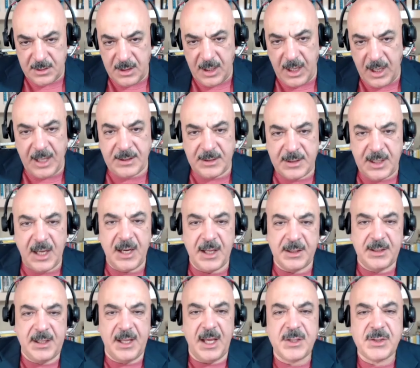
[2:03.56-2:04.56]
until
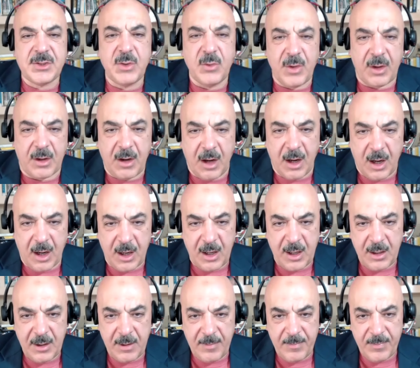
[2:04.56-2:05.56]
it gets to the car,
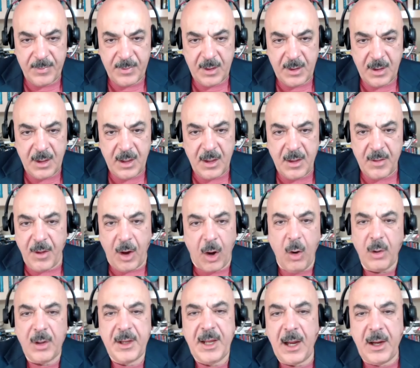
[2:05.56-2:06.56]
the
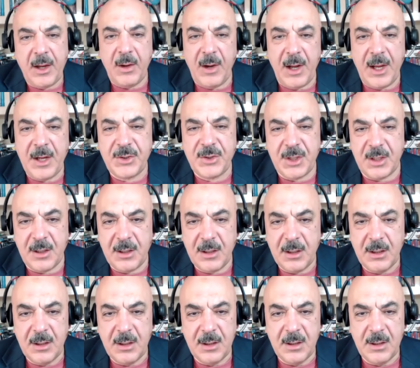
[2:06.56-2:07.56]
whole calculation
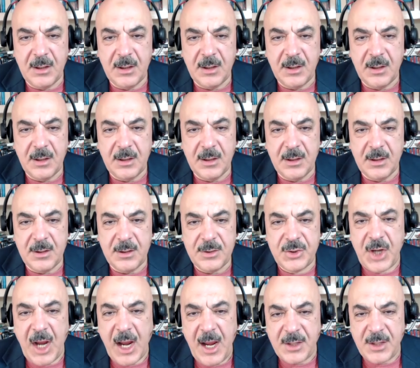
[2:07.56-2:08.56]

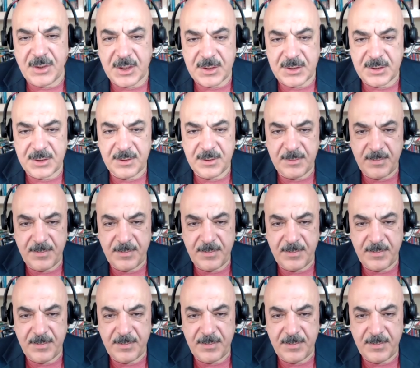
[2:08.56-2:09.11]
changes.